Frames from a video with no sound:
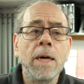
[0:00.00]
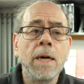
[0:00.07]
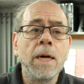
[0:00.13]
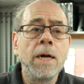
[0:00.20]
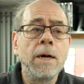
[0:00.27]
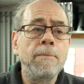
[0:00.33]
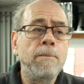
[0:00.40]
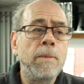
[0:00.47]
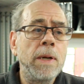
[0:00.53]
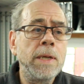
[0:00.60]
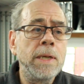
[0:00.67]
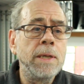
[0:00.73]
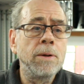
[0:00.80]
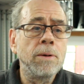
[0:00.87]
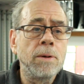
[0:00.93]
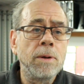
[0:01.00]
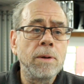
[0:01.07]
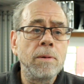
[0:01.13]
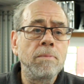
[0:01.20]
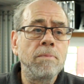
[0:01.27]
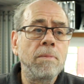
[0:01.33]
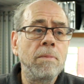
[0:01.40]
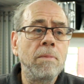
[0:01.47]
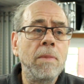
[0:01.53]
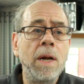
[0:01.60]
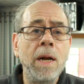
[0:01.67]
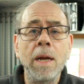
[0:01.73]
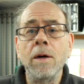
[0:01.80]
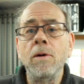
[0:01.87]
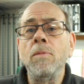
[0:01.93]
as your
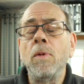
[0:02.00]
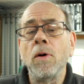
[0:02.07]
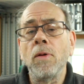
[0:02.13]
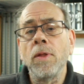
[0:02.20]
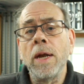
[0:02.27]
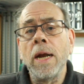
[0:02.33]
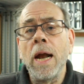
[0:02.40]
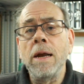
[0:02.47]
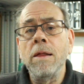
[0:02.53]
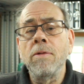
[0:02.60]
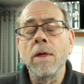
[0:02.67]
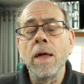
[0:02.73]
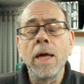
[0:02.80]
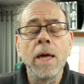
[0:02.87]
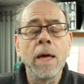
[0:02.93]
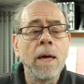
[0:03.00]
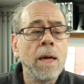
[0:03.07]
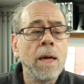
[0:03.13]
glue more than anything.